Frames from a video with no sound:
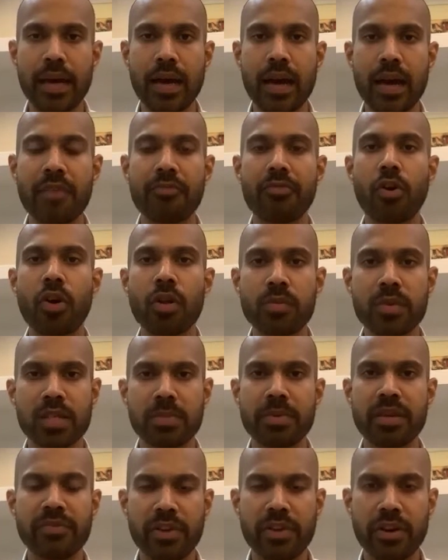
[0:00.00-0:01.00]
I've always
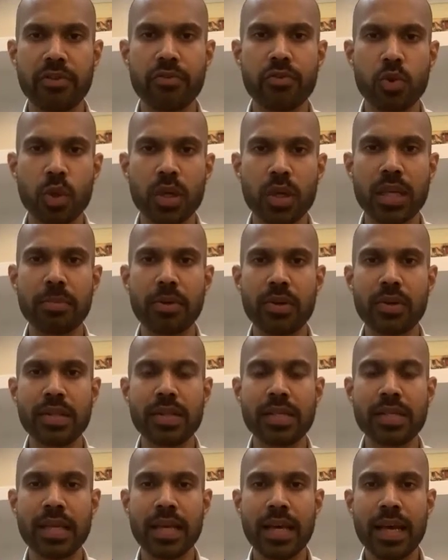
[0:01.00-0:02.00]
been very vocal about
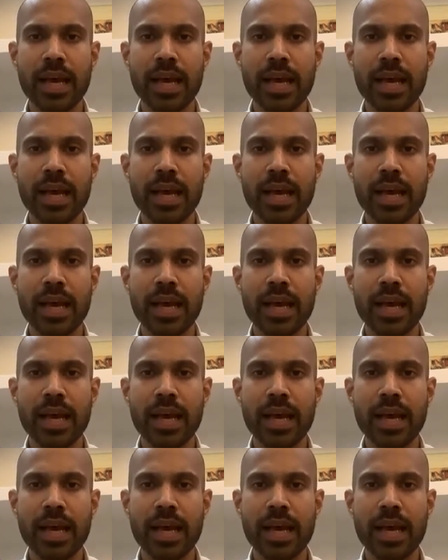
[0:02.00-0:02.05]
this.